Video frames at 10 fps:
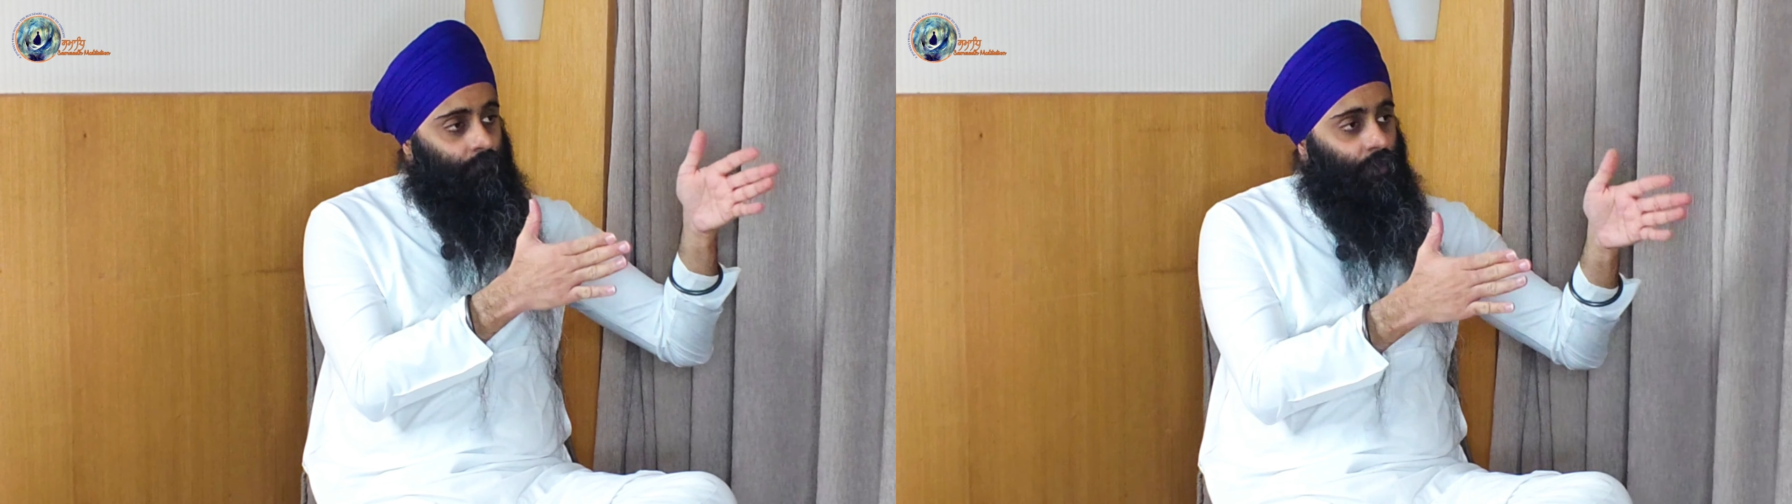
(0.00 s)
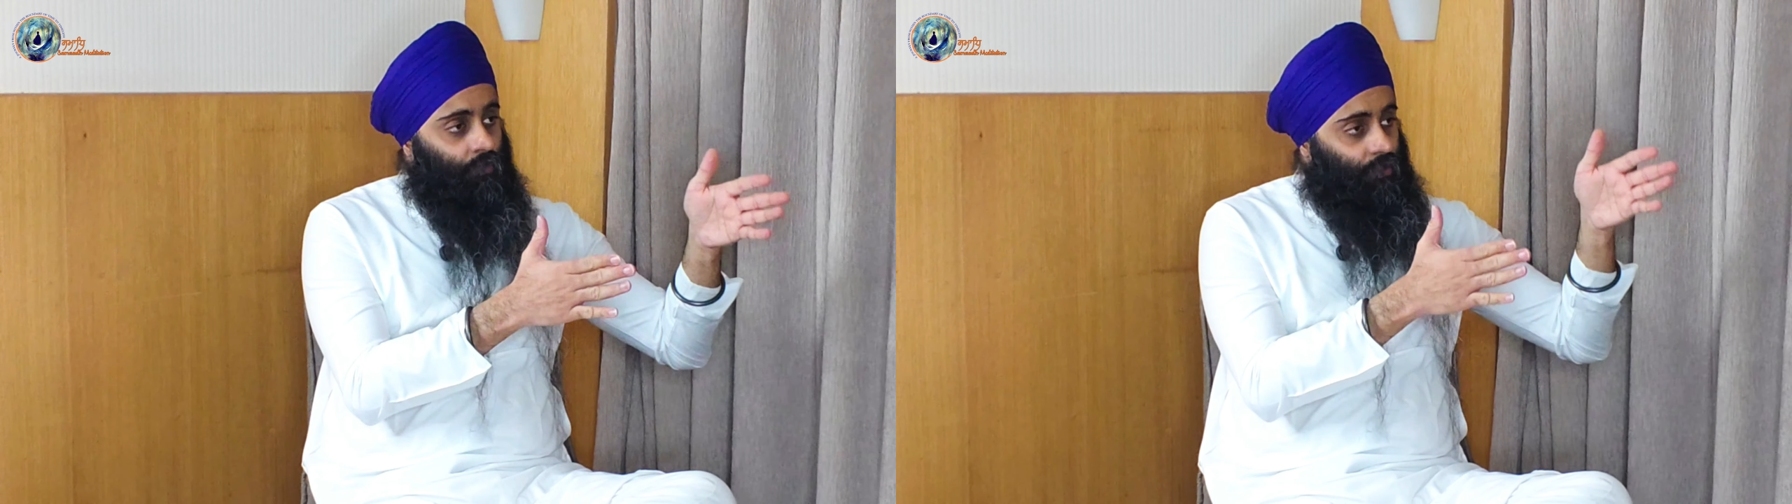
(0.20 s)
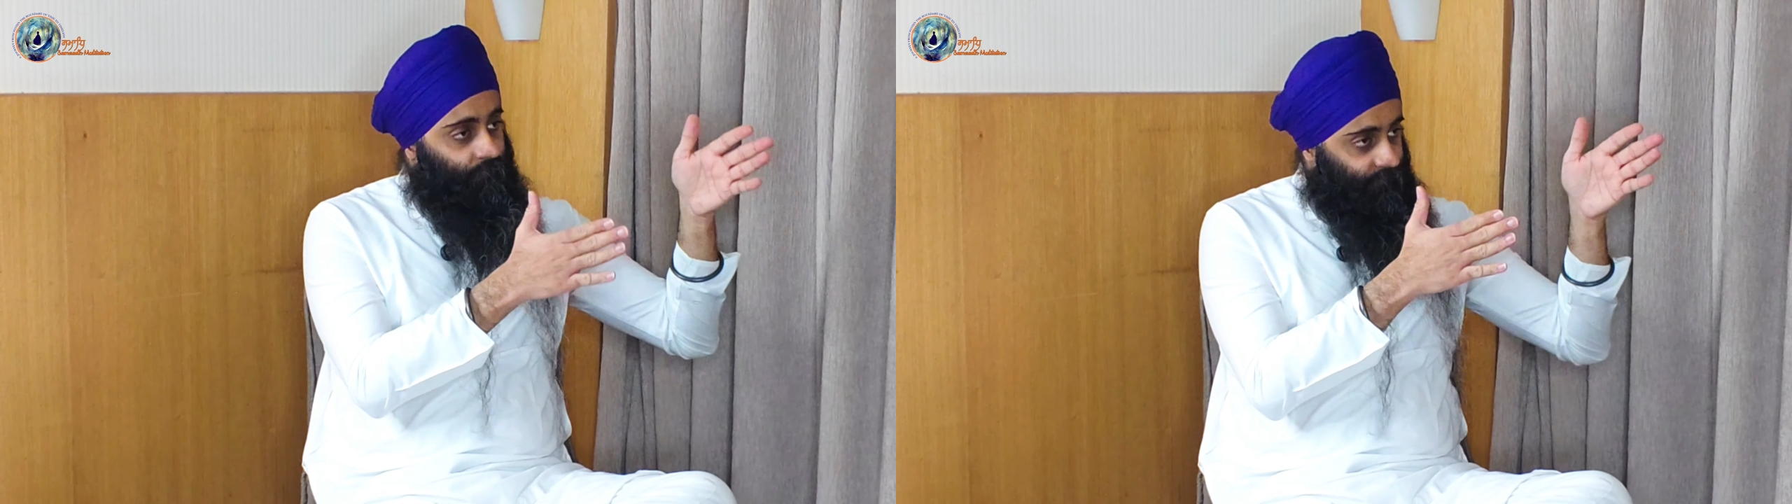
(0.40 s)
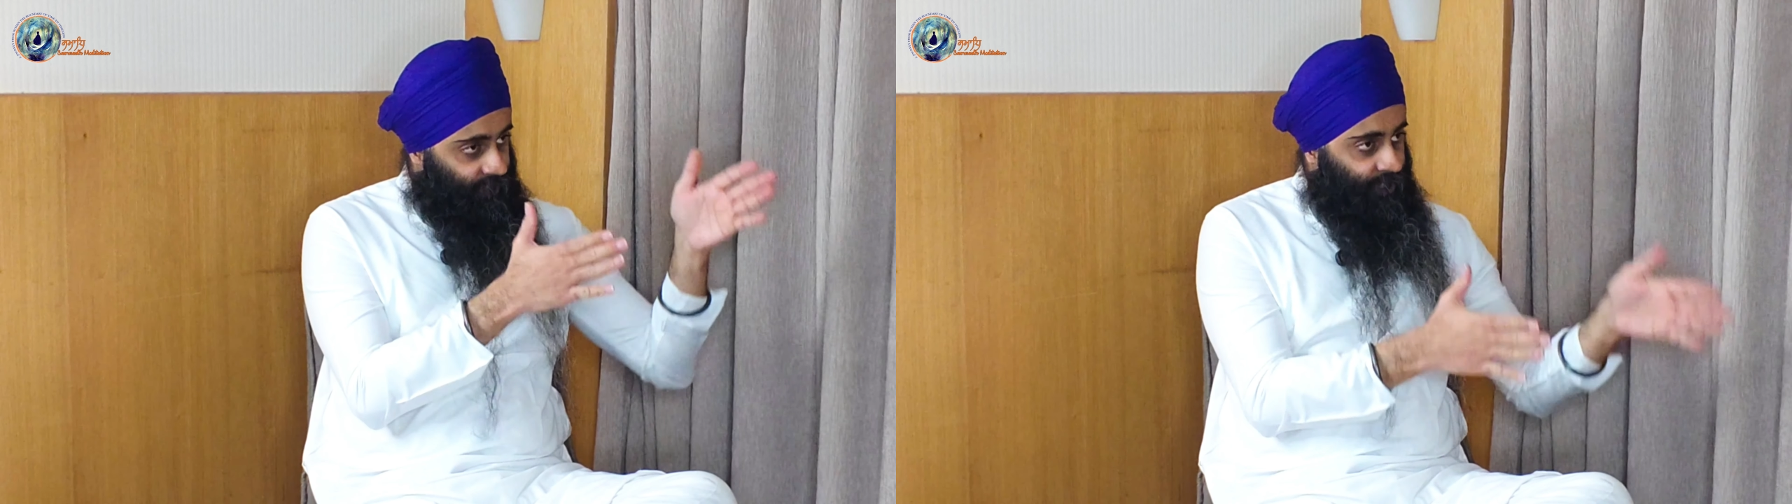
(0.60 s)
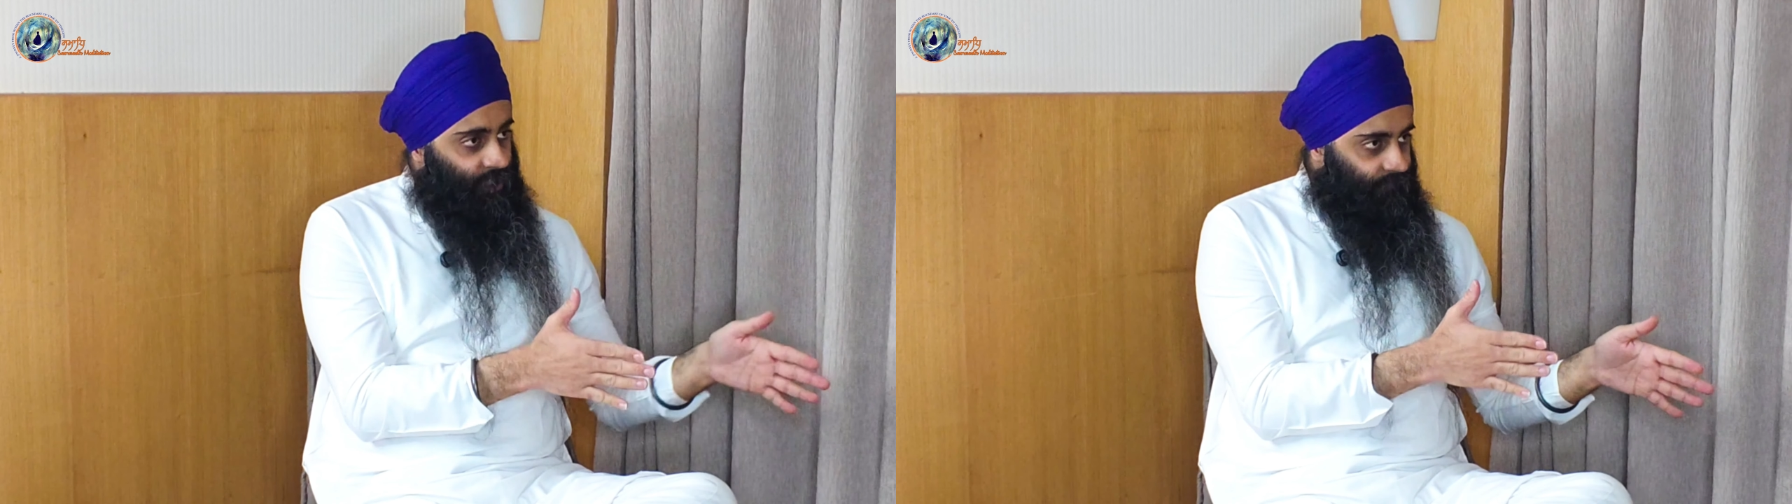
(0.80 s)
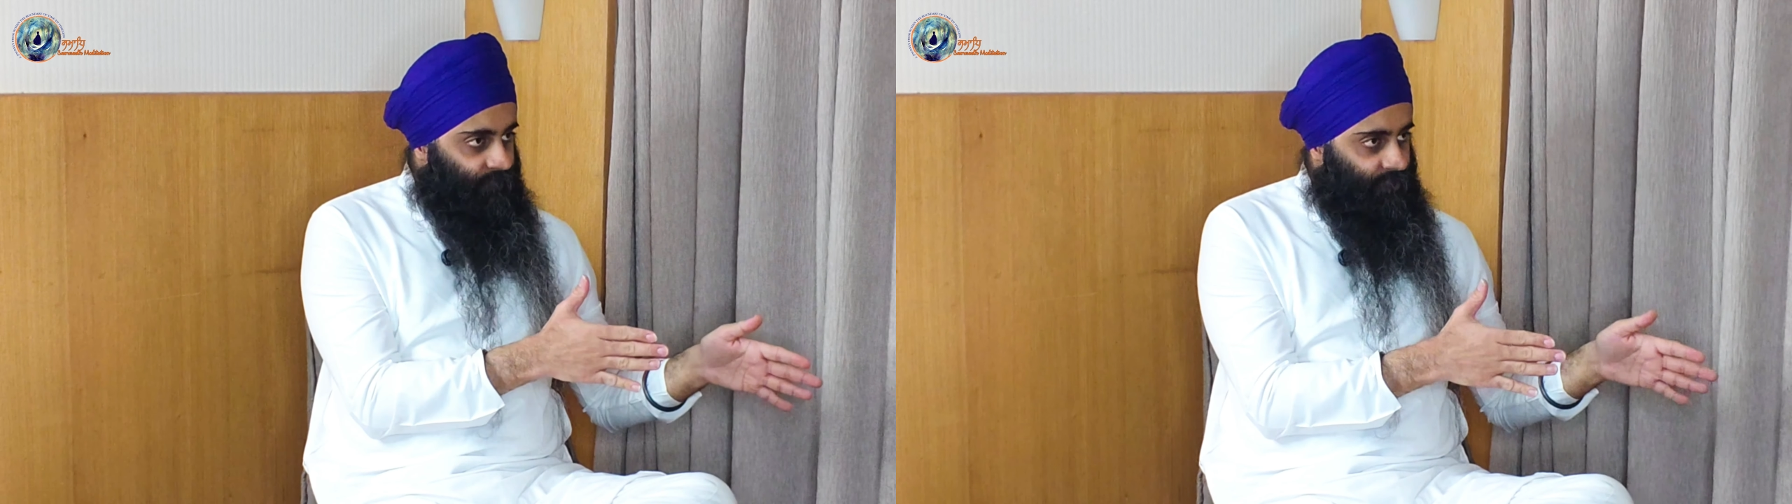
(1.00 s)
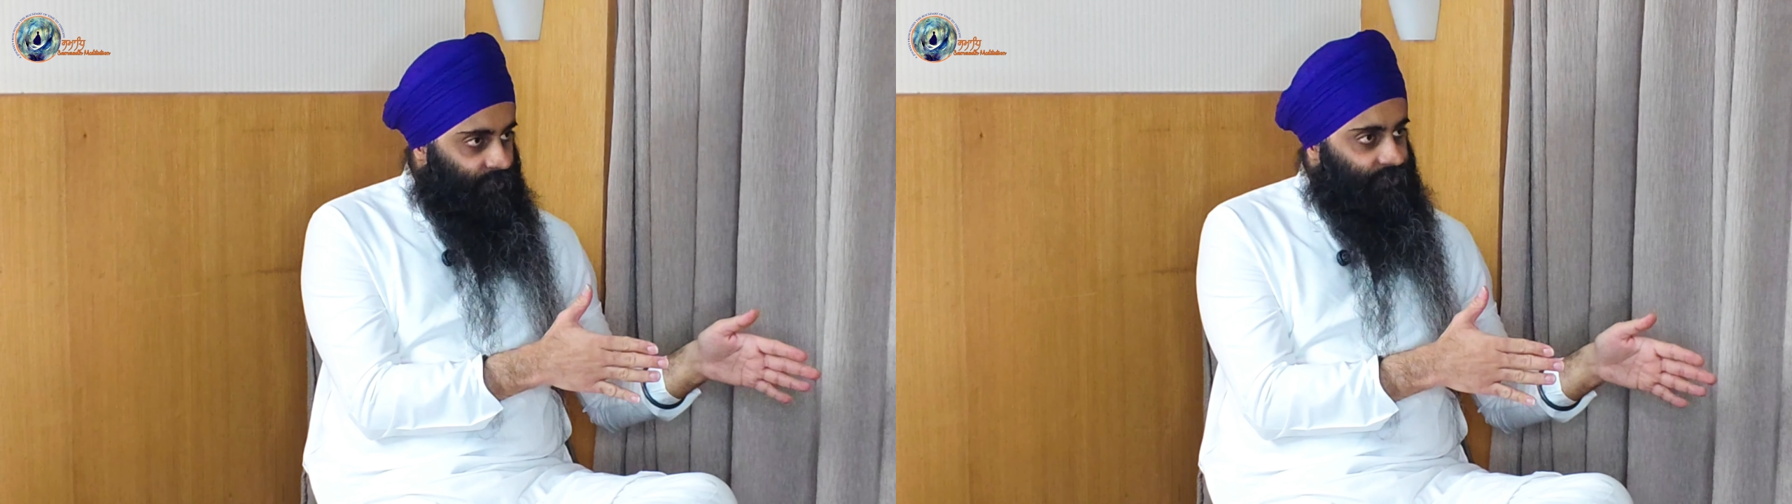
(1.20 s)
amount of heat within